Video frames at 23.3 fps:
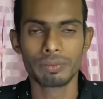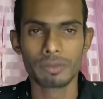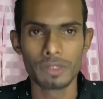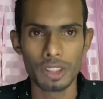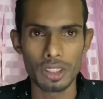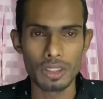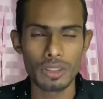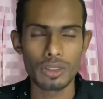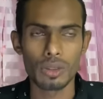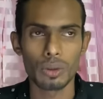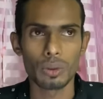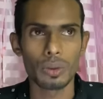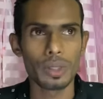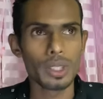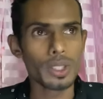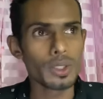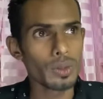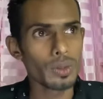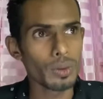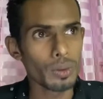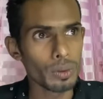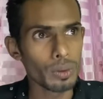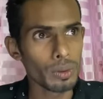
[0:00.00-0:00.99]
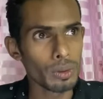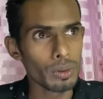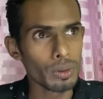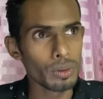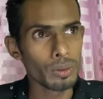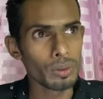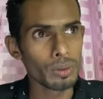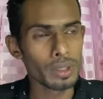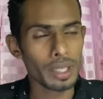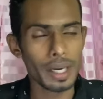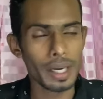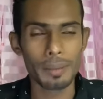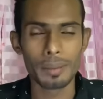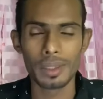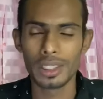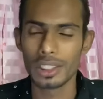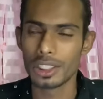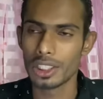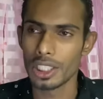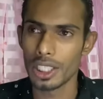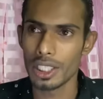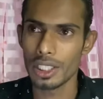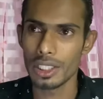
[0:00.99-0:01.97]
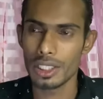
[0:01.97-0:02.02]
So as you all know, climate
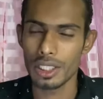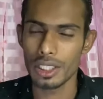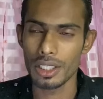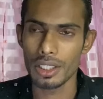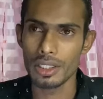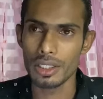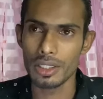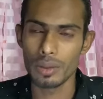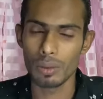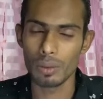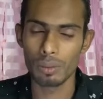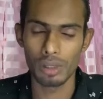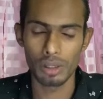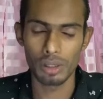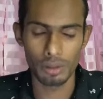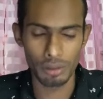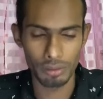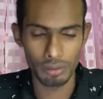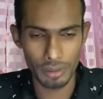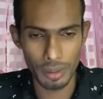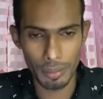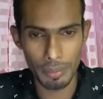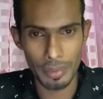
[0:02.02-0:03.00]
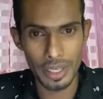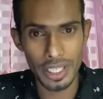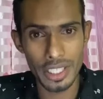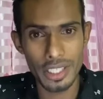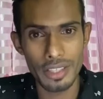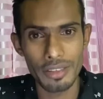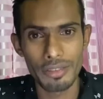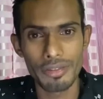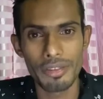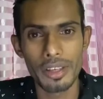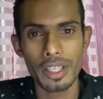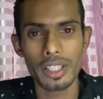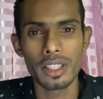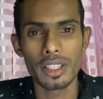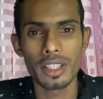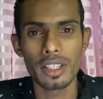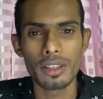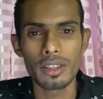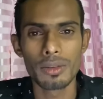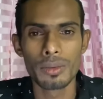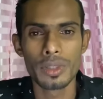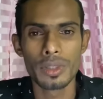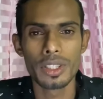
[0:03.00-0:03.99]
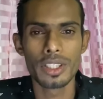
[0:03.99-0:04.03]
change is one of the major factor
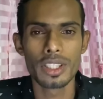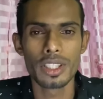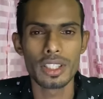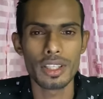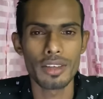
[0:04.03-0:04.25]
which is